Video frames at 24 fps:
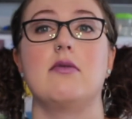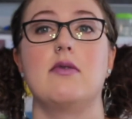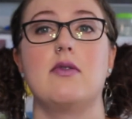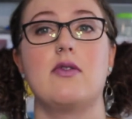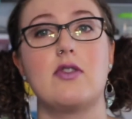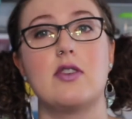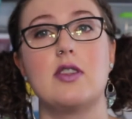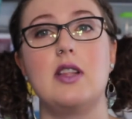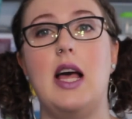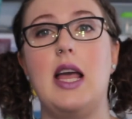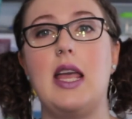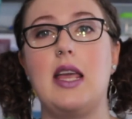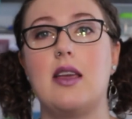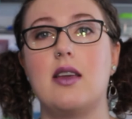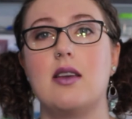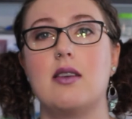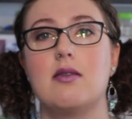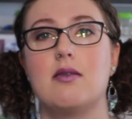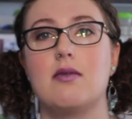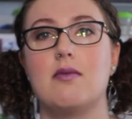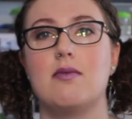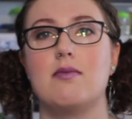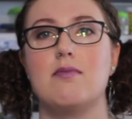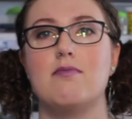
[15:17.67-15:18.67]
for like
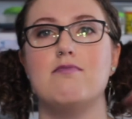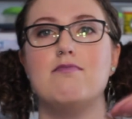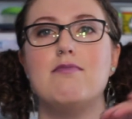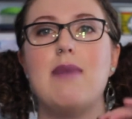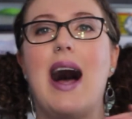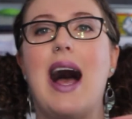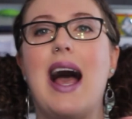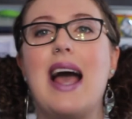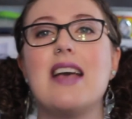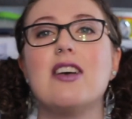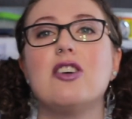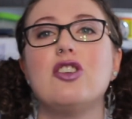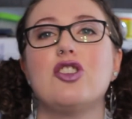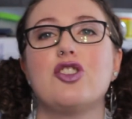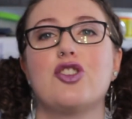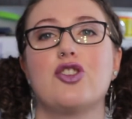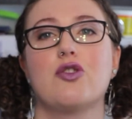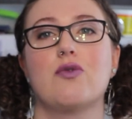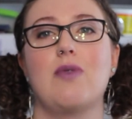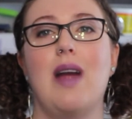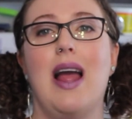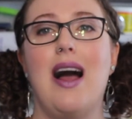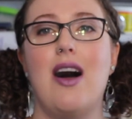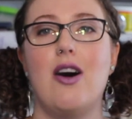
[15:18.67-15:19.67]
miles
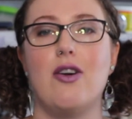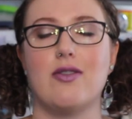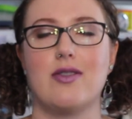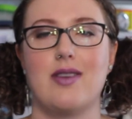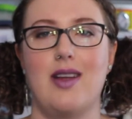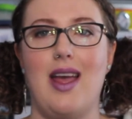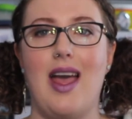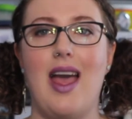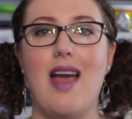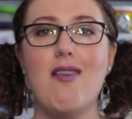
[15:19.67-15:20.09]
around.